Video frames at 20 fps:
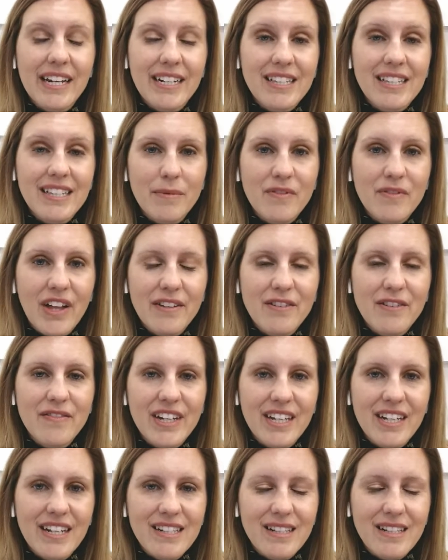next type of live
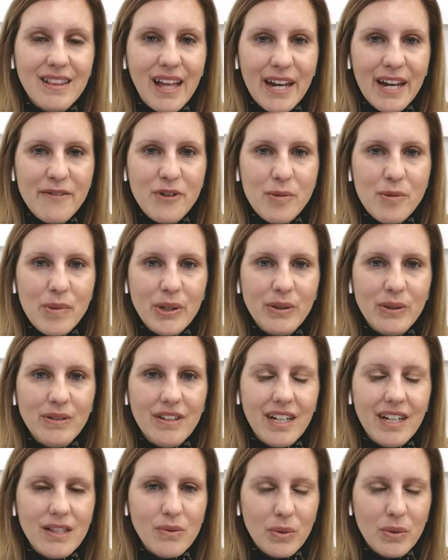event is a live remote.
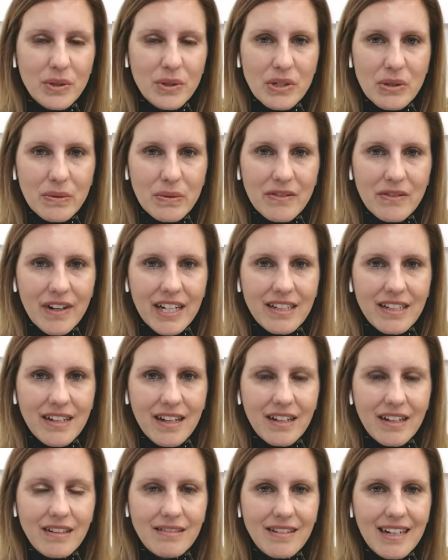And that's what we're doing right
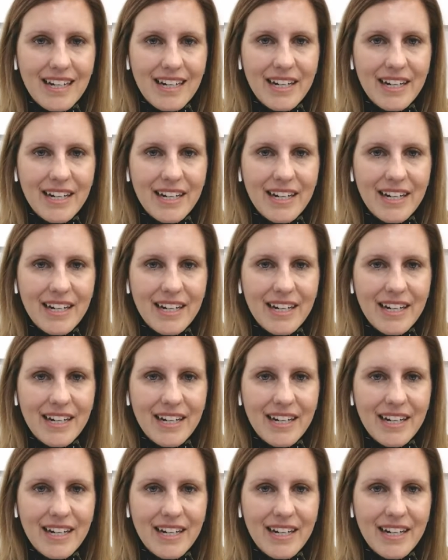now.